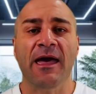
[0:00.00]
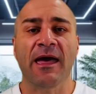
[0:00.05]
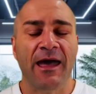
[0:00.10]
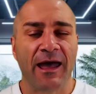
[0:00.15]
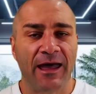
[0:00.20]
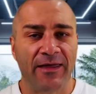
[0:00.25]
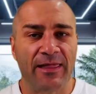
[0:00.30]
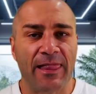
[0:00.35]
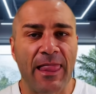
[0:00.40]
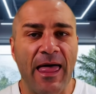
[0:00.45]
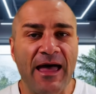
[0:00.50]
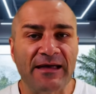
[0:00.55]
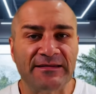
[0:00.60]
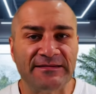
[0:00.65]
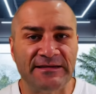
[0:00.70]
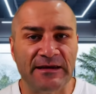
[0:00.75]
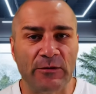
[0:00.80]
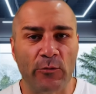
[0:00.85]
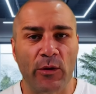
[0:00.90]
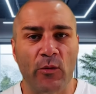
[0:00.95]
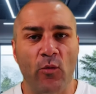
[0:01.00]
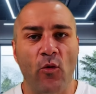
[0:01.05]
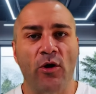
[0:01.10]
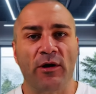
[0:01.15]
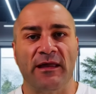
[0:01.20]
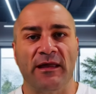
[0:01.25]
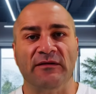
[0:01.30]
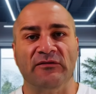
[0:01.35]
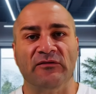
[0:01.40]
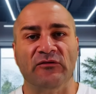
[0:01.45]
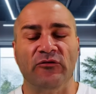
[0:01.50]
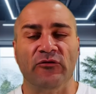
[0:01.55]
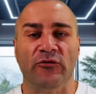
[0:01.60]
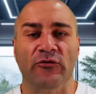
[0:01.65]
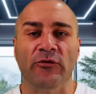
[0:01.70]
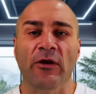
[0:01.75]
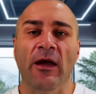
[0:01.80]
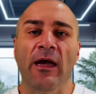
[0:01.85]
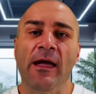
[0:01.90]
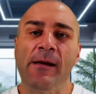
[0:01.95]
And the last thing we want is to
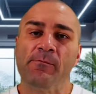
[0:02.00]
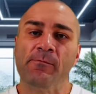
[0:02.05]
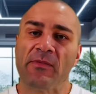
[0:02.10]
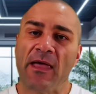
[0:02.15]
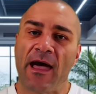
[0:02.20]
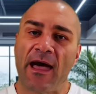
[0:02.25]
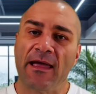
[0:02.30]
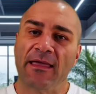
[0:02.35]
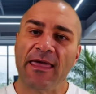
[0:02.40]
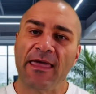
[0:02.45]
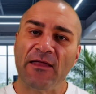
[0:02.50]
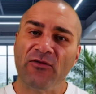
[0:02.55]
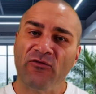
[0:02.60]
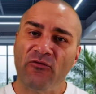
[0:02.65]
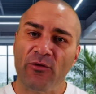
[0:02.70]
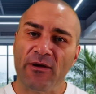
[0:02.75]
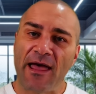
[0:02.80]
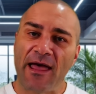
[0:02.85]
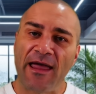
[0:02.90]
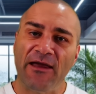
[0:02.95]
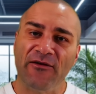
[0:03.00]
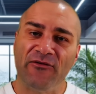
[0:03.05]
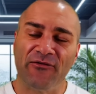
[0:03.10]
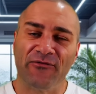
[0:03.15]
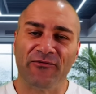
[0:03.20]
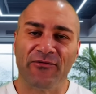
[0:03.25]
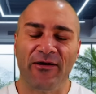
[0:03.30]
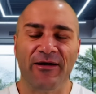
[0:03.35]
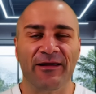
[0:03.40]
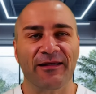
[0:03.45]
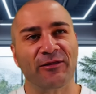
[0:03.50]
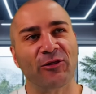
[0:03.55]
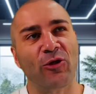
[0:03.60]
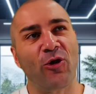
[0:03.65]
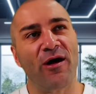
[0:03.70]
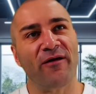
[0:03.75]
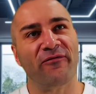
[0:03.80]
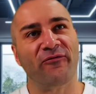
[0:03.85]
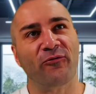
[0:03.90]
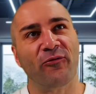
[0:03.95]
get to an age of
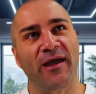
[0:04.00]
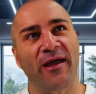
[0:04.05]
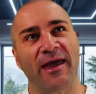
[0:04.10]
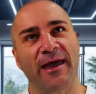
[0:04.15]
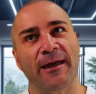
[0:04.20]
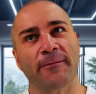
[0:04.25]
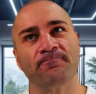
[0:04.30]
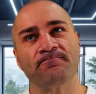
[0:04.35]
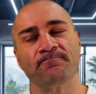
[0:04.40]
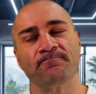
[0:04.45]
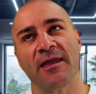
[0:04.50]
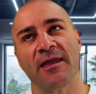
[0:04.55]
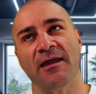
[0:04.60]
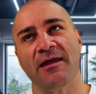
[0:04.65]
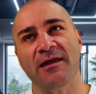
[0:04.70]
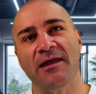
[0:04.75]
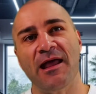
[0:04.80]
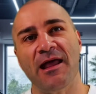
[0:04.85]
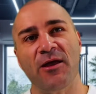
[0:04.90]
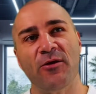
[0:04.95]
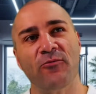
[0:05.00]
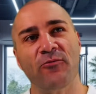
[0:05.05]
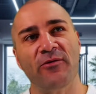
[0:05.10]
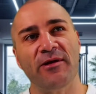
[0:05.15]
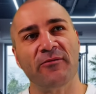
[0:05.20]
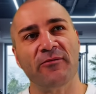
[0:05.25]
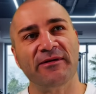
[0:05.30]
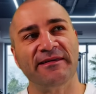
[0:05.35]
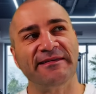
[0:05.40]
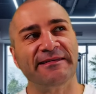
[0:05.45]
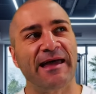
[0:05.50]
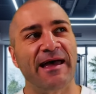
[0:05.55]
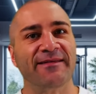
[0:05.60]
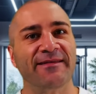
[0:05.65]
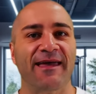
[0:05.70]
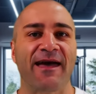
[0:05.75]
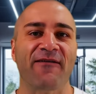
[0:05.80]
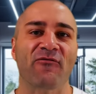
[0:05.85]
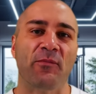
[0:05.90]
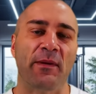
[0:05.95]
life where, you know, we start to
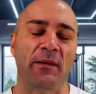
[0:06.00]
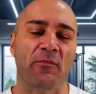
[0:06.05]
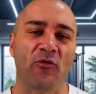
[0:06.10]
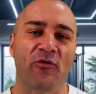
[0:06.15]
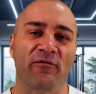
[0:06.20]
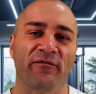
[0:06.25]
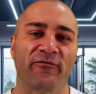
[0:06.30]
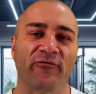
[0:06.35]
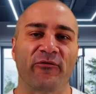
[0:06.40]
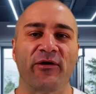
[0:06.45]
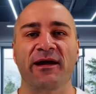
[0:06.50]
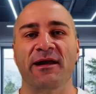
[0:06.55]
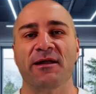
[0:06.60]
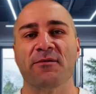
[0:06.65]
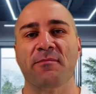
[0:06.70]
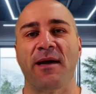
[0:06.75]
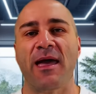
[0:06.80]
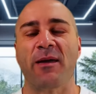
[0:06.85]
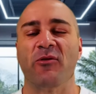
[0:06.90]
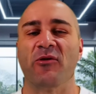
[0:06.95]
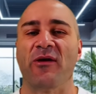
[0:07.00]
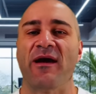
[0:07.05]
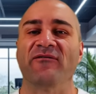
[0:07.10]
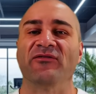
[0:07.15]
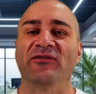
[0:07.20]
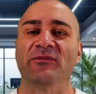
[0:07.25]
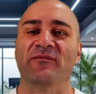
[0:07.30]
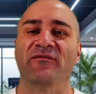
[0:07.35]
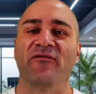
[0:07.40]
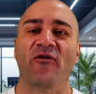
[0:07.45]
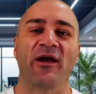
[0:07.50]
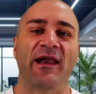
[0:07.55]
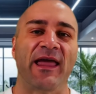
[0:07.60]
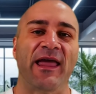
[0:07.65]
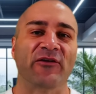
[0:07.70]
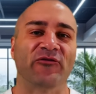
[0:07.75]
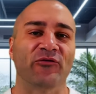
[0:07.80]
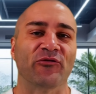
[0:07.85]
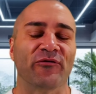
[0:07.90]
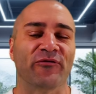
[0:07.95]
have a bit more freedom. Maybe we have some
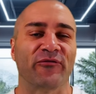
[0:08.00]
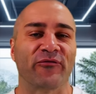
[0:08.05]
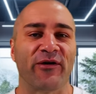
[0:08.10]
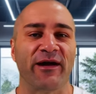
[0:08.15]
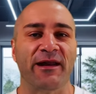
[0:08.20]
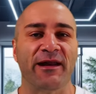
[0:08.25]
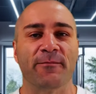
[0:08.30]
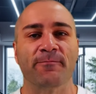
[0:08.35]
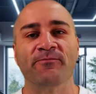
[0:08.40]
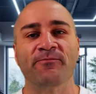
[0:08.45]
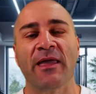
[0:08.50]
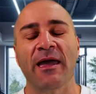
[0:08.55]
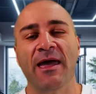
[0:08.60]
financial freedom.